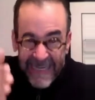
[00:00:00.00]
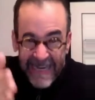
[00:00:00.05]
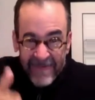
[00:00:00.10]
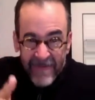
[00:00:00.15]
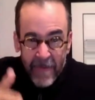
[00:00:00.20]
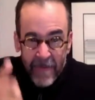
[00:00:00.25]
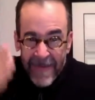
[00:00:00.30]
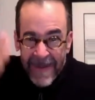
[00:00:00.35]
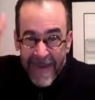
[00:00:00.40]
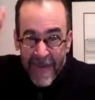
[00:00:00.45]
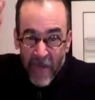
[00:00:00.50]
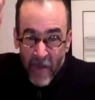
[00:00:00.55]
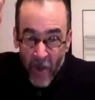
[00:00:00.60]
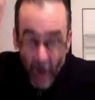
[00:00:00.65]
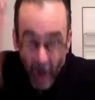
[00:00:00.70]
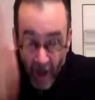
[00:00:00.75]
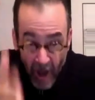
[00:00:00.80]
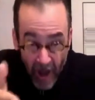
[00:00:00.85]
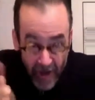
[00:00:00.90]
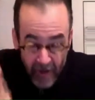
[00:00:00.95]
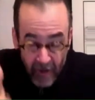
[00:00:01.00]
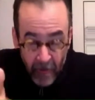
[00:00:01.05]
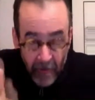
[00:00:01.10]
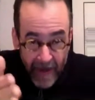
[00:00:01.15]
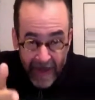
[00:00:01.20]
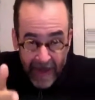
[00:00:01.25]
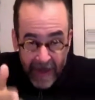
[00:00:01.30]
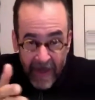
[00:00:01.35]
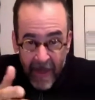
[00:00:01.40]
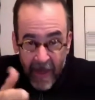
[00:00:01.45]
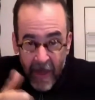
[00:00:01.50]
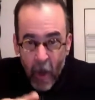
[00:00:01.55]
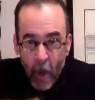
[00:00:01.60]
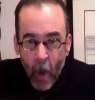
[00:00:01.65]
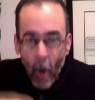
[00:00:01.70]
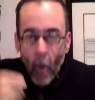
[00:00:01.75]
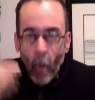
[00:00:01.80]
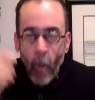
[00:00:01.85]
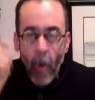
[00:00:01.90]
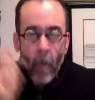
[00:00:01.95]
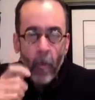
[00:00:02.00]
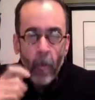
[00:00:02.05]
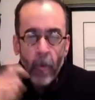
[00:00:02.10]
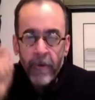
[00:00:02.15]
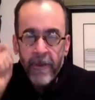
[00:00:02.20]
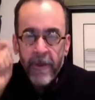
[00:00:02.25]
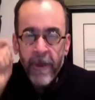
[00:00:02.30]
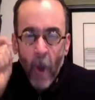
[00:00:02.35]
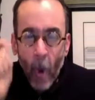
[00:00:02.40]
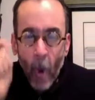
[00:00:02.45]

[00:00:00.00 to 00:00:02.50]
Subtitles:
even be inaugurated. What will the